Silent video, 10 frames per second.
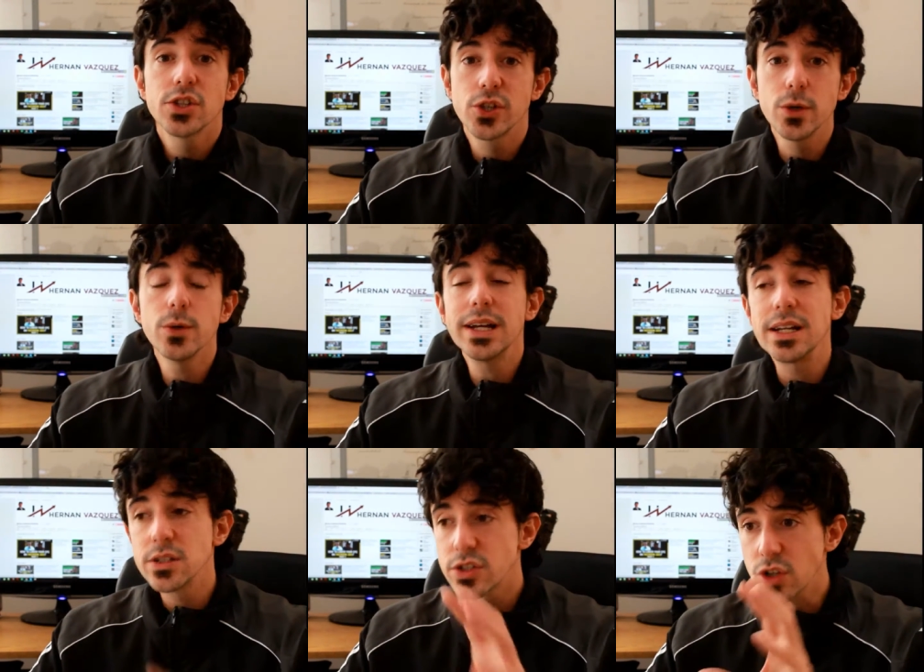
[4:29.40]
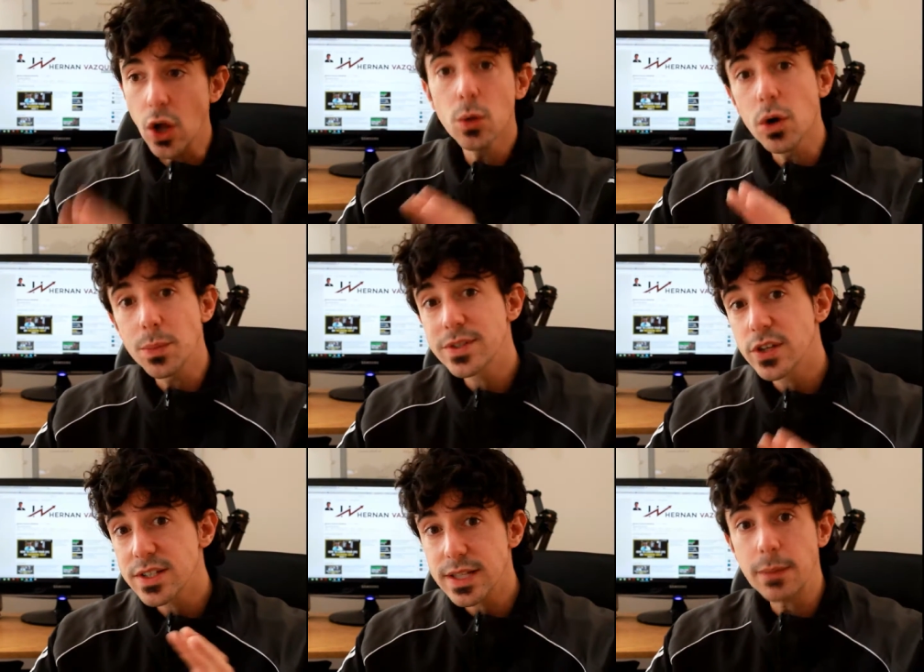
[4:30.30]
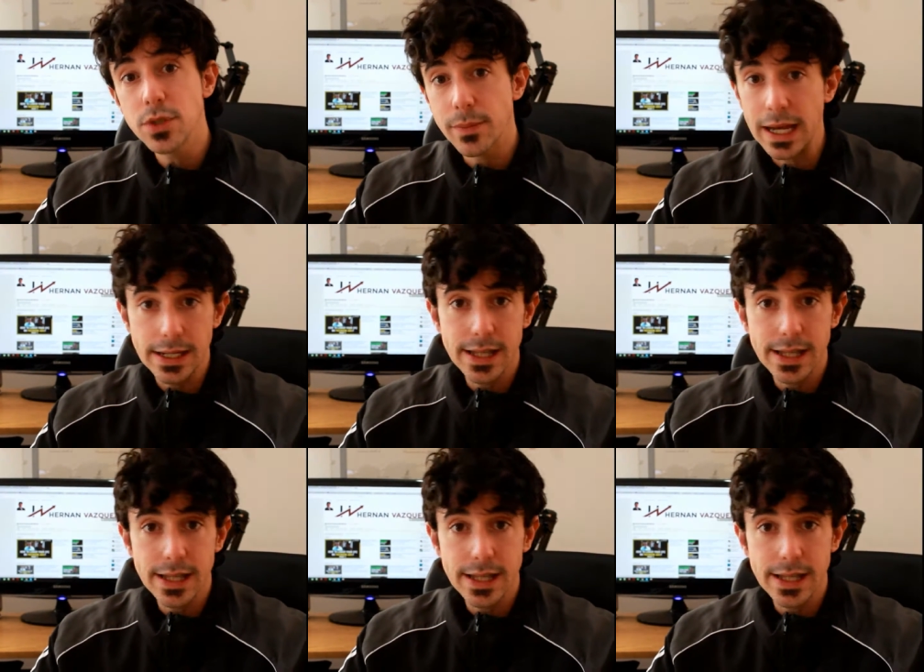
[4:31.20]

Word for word: to install WordPress on a subdomain